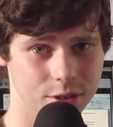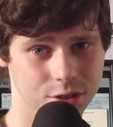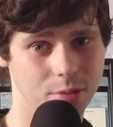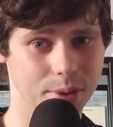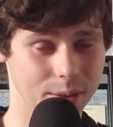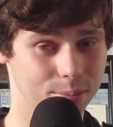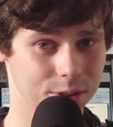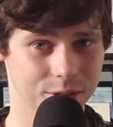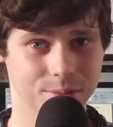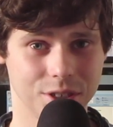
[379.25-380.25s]
a, uh, top and
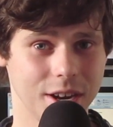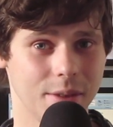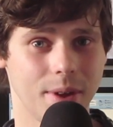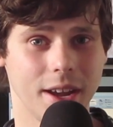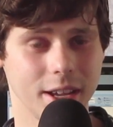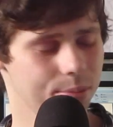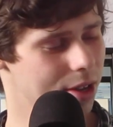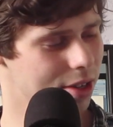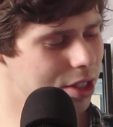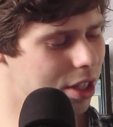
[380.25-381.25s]
bottom snare mic
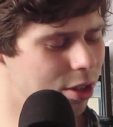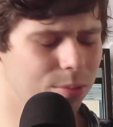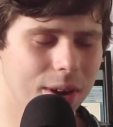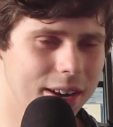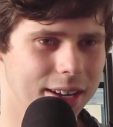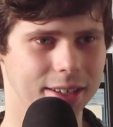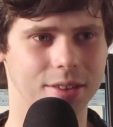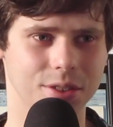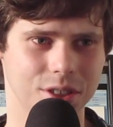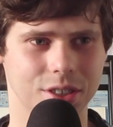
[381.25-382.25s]
because uh, combining
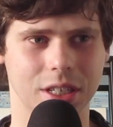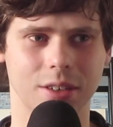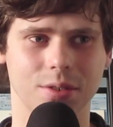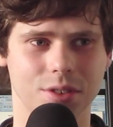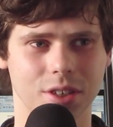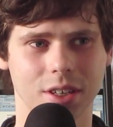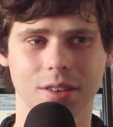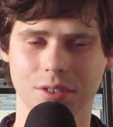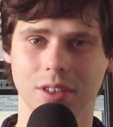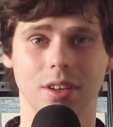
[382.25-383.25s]
those uh, signals uh,
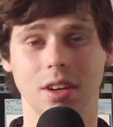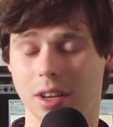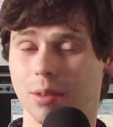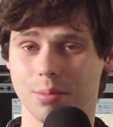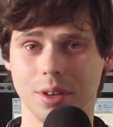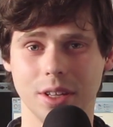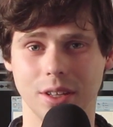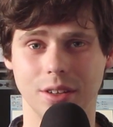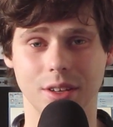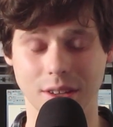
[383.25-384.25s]
gives a
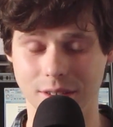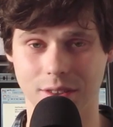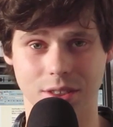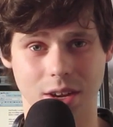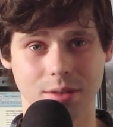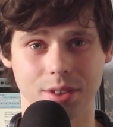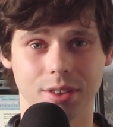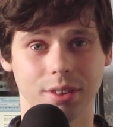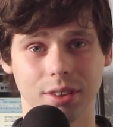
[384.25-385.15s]
pretty decent sound.